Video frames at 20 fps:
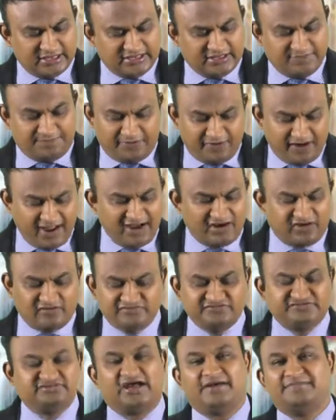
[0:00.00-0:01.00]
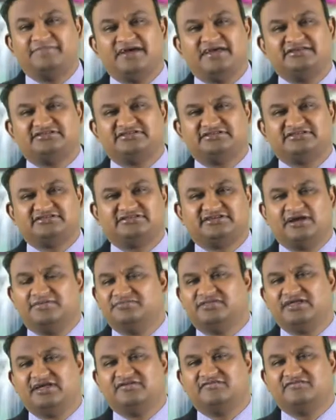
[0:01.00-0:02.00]
The prayer of Jabez is
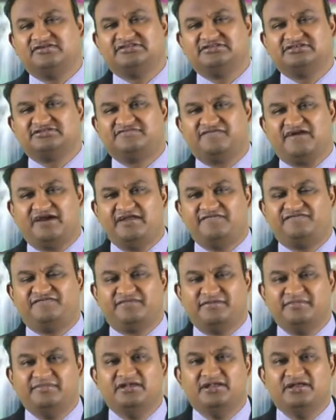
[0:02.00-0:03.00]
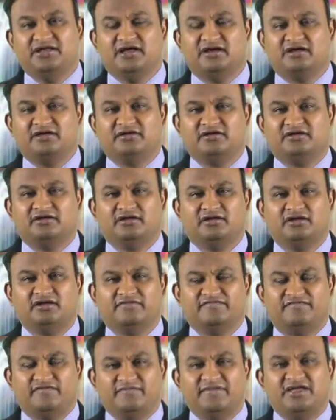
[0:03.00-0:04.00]
something which is very familiar
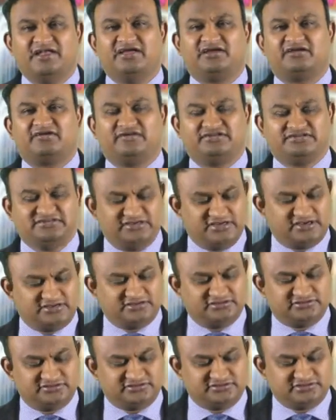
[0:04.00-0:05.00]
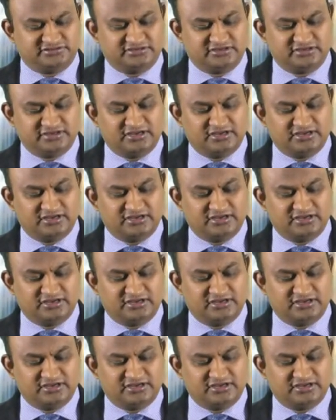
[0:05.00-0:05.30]
for many Christians.